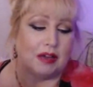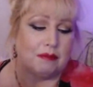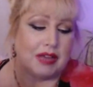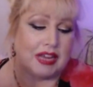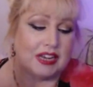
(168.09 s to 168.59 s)

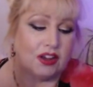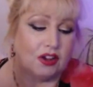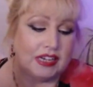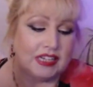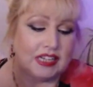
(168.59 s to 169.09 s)

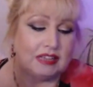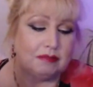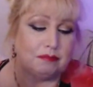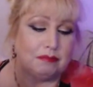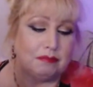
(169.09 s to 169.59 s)

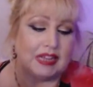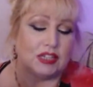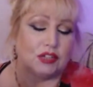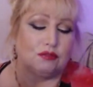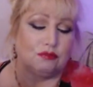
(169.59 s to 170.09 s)
90-minute
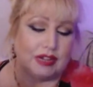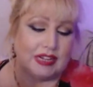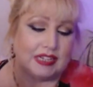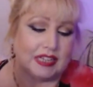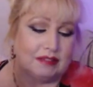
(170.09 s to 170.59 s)

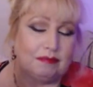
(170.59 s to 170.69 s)
reading.